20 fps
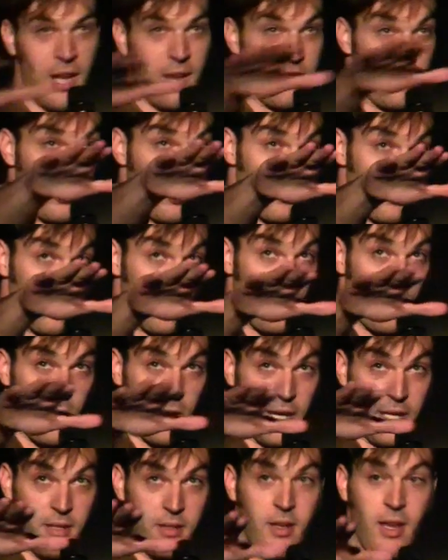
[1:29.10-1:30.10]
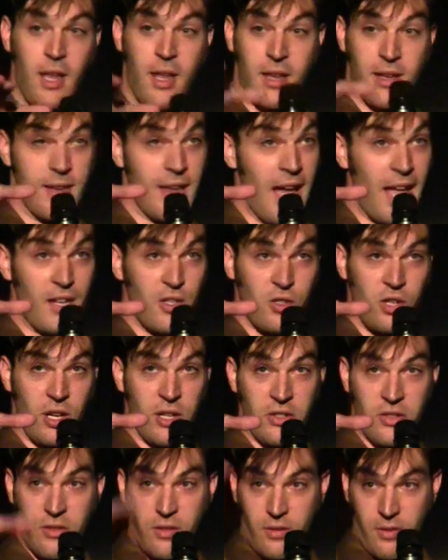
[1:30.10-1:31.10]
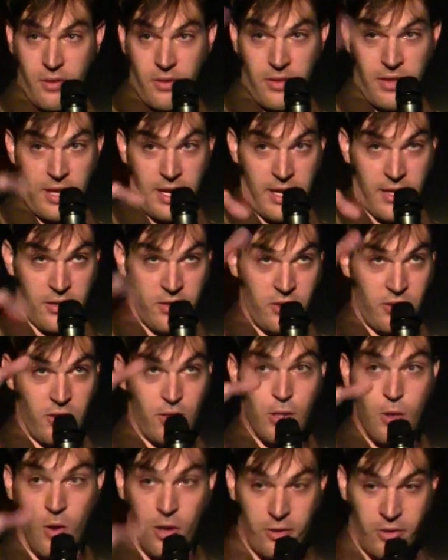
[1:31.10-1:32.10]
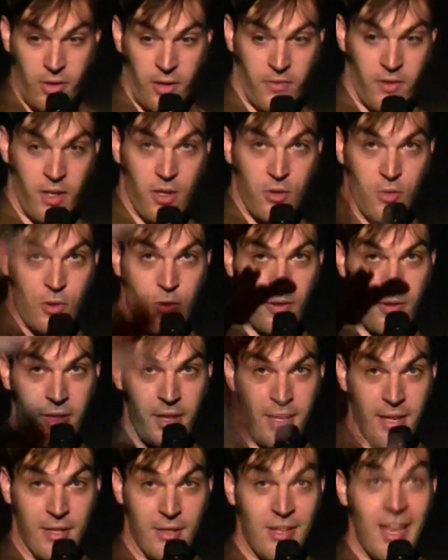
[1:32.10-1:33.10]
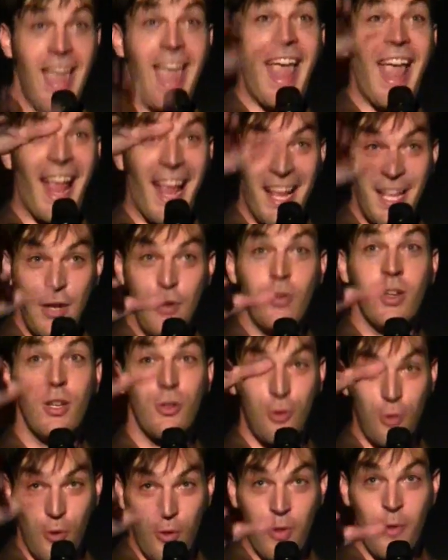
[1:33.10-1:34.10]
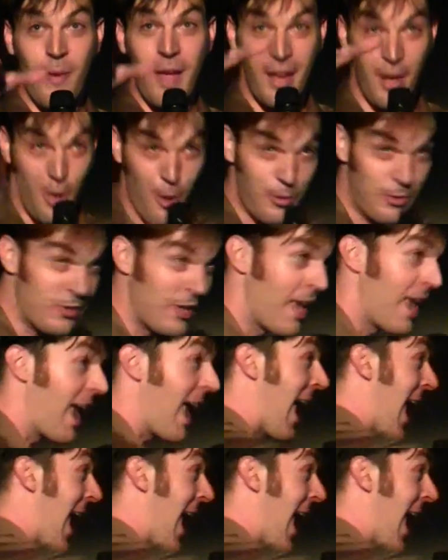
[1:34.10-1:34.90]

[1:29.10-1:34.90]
have to control it, not just this. You also have to control this, and you control the way it goes